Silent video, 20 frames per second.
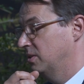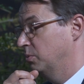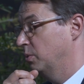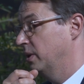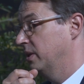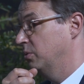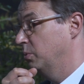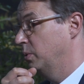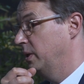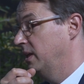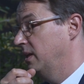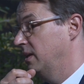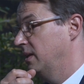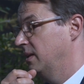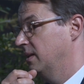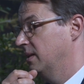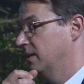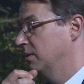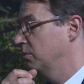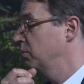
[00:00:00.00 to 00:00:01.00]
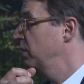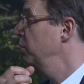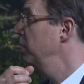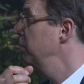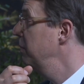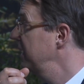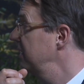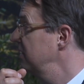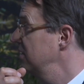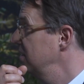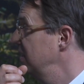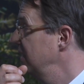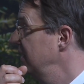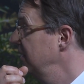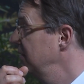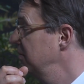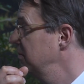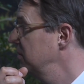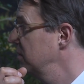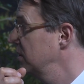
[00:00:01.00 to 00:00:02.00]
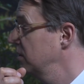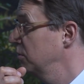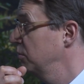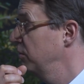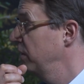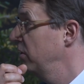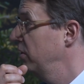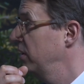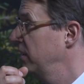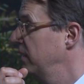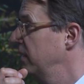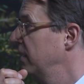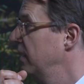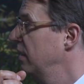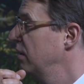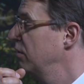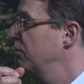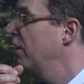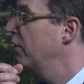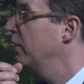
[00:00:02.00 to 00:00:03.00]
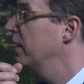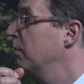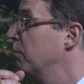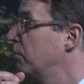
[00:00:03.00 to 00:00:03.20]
when we met the team, we were very, very